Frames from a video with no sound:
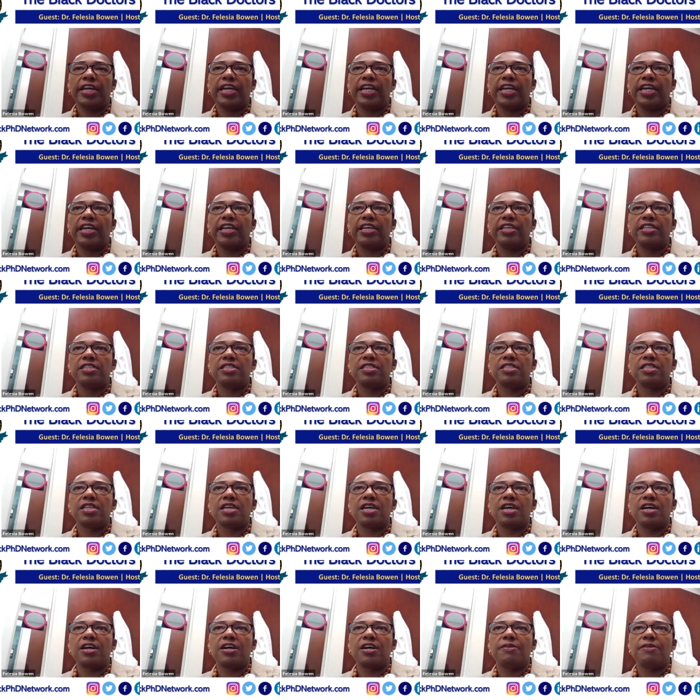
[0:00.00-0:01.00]
and
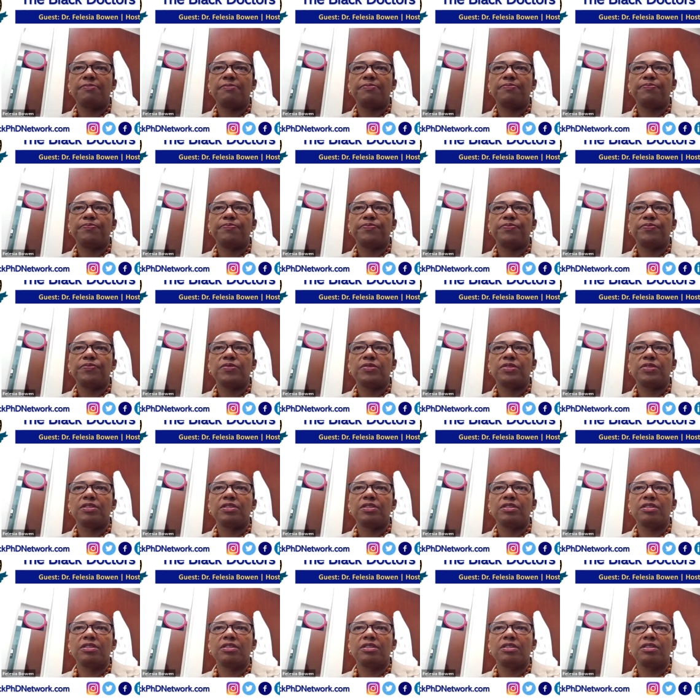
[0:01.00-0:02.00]
um
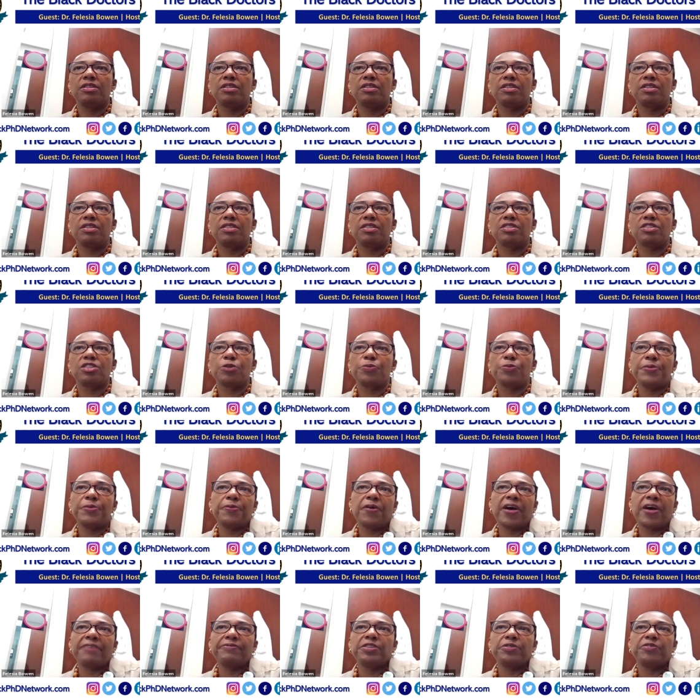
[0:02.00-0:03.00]
so
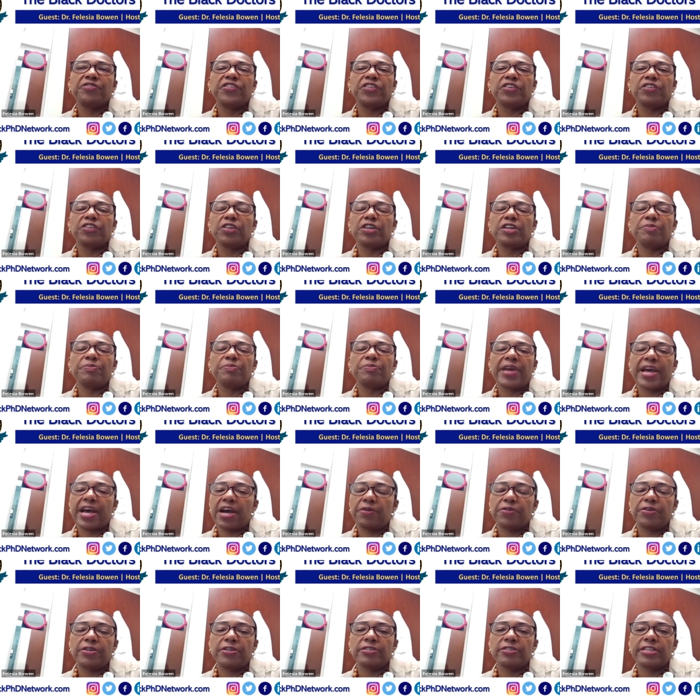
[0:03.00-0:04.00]
people have to feel
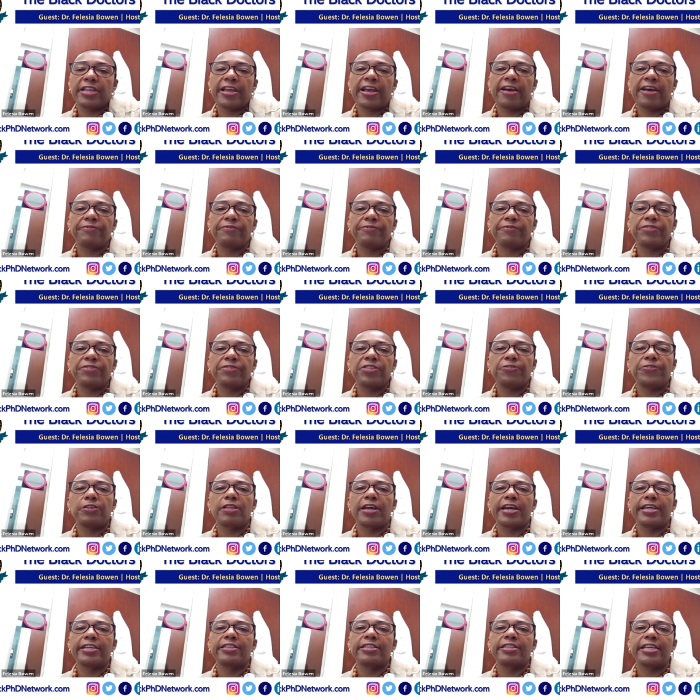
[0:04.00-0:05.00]
empowered they have to
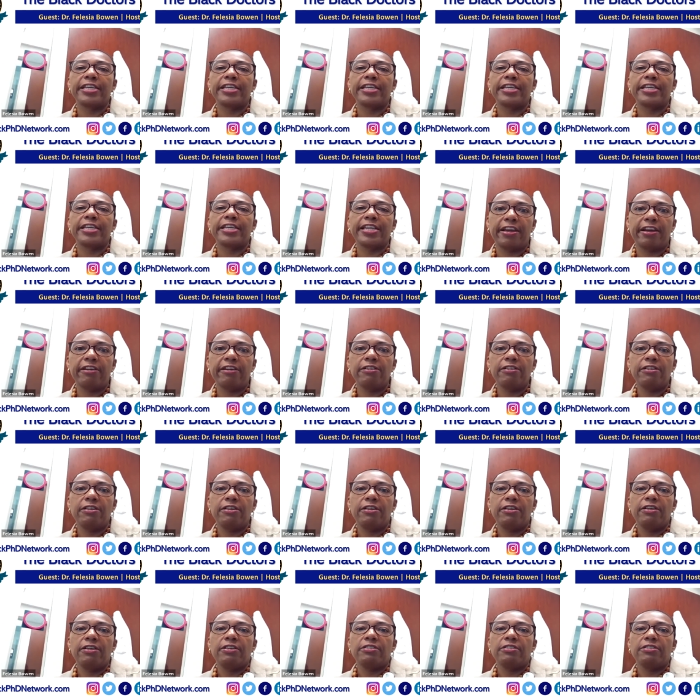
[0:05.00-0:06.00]
feel like they
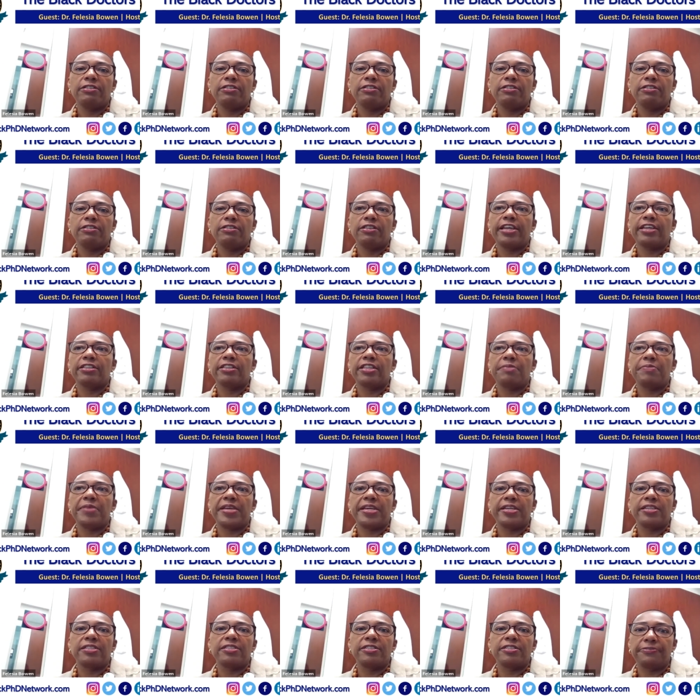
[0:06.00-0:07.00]
care like
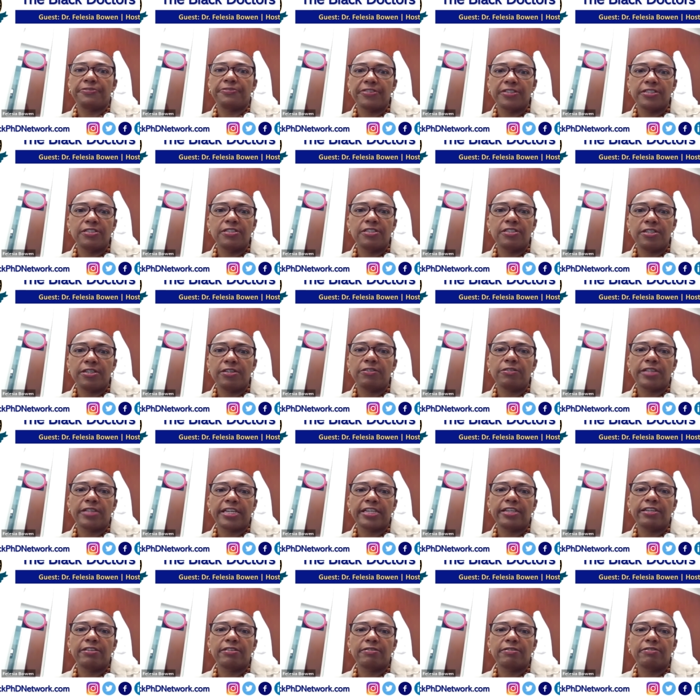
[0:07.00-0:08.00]
they make a difference you know
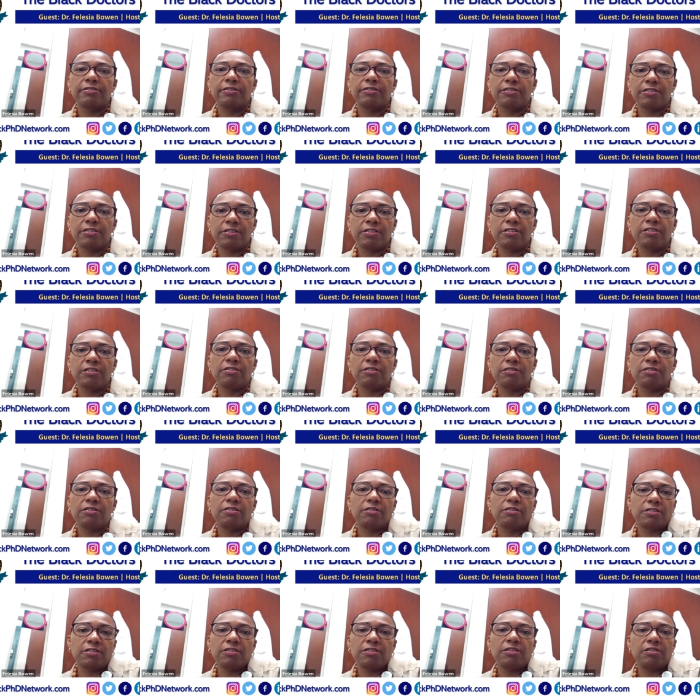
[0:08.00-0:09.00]
like
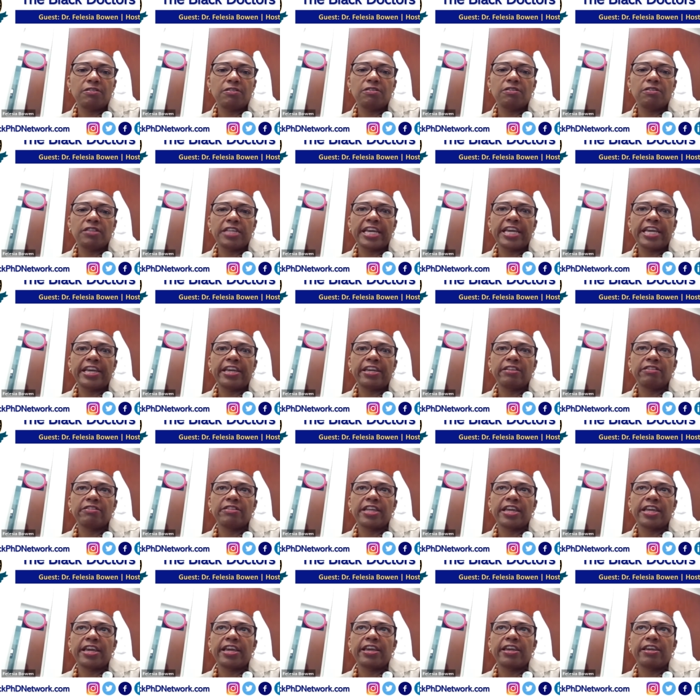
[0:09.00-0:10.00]
they
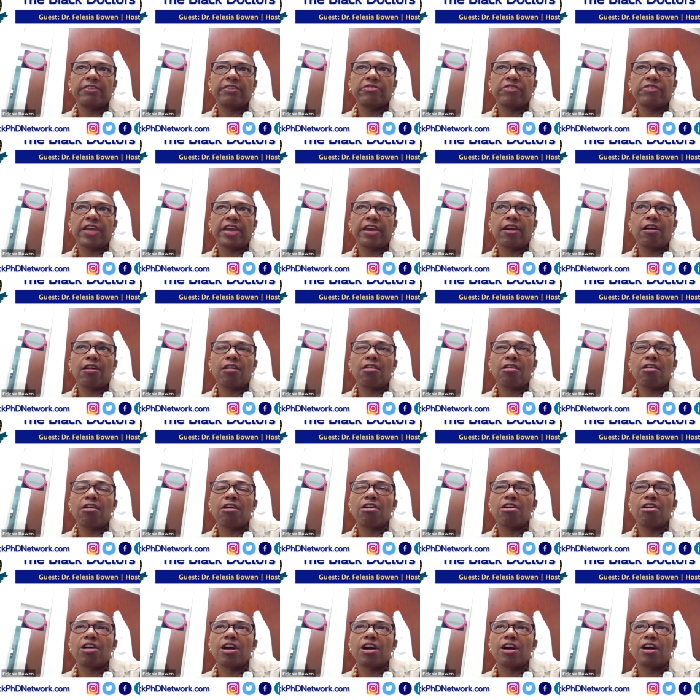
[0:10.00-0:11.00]
they they
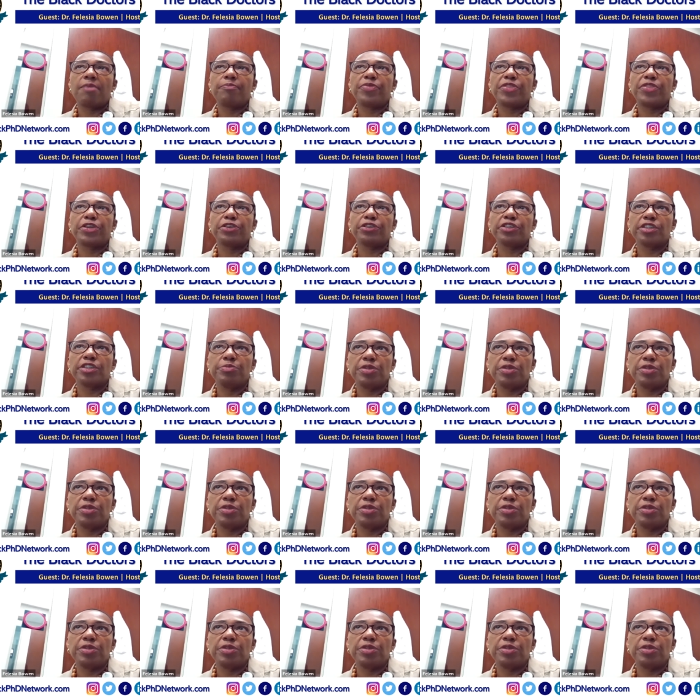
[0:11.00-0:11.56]
are um, their